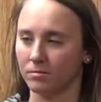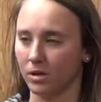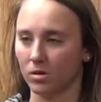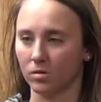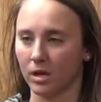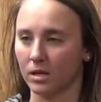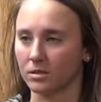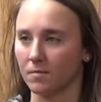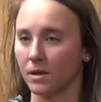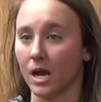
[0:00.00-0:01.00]
In case
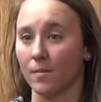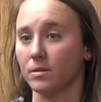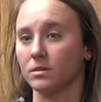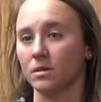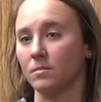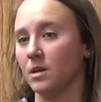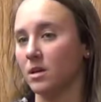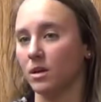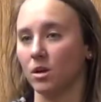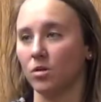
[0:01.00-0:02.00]
something happens to
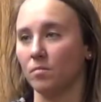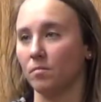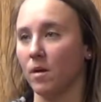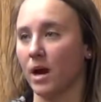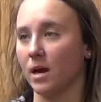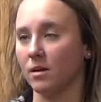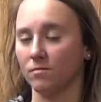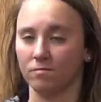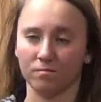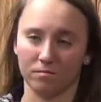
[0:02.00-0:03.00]
me, my
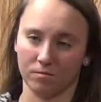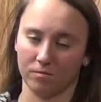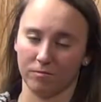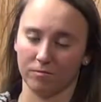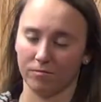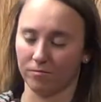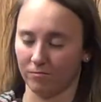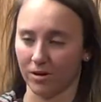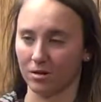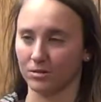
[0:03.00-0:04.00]

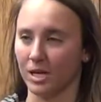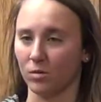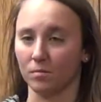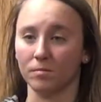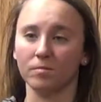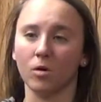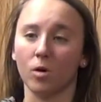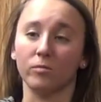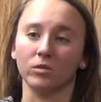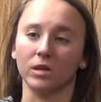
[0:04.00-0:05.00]
fiance would
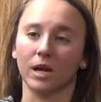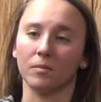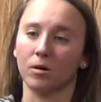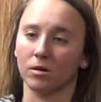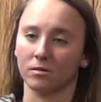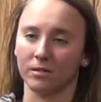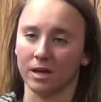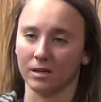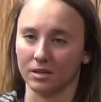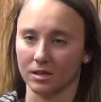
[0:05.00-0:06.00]
hopefully get part of
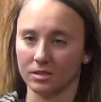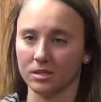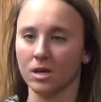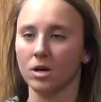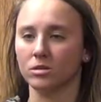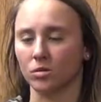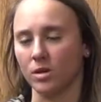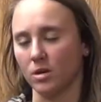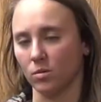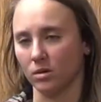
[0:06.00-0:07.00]
that at least, so
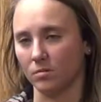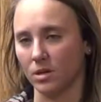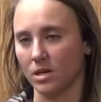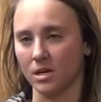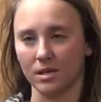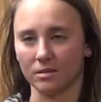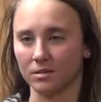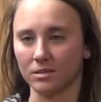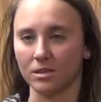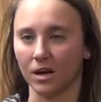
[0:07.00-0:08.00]
he wouldn't be
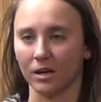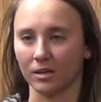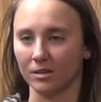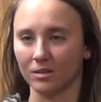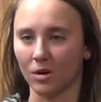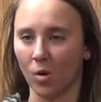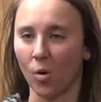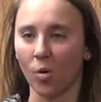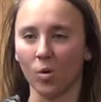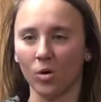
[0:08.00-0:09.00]
stuck in a
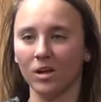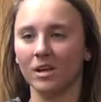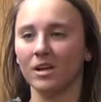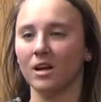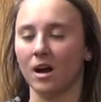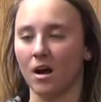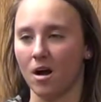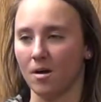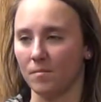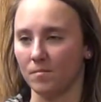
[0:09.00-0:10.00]
hole.
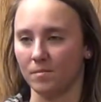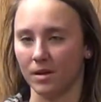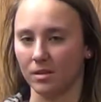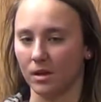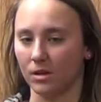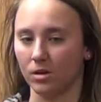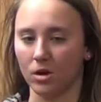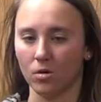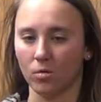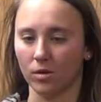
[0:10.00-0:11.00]
And then,
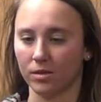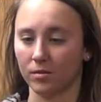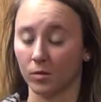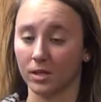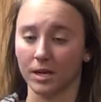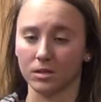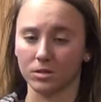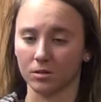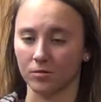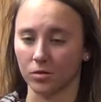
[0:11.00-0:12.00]
with kids
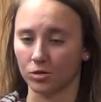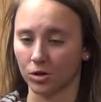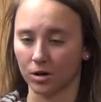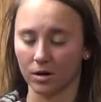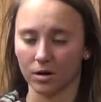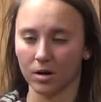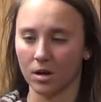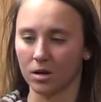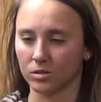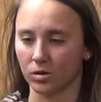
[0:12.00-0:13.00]
in the future
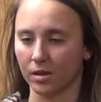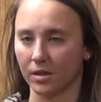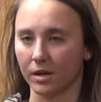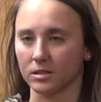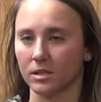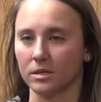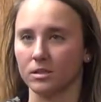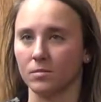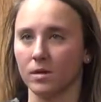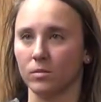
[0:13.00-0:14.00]
sort of thing, it's
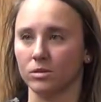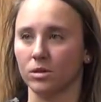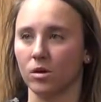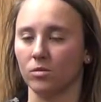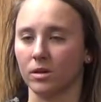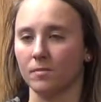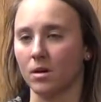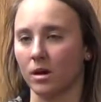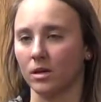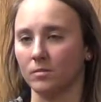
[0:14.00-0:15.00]
nice to be able to know that I'm
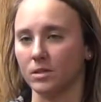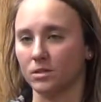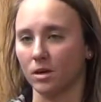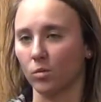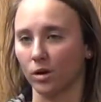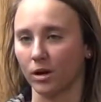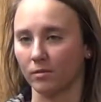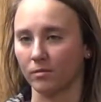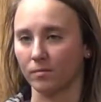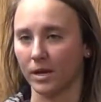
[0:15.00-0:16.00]
not going to be stuck
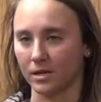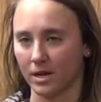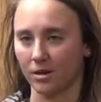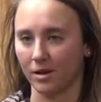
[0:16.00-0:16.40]
working for my entire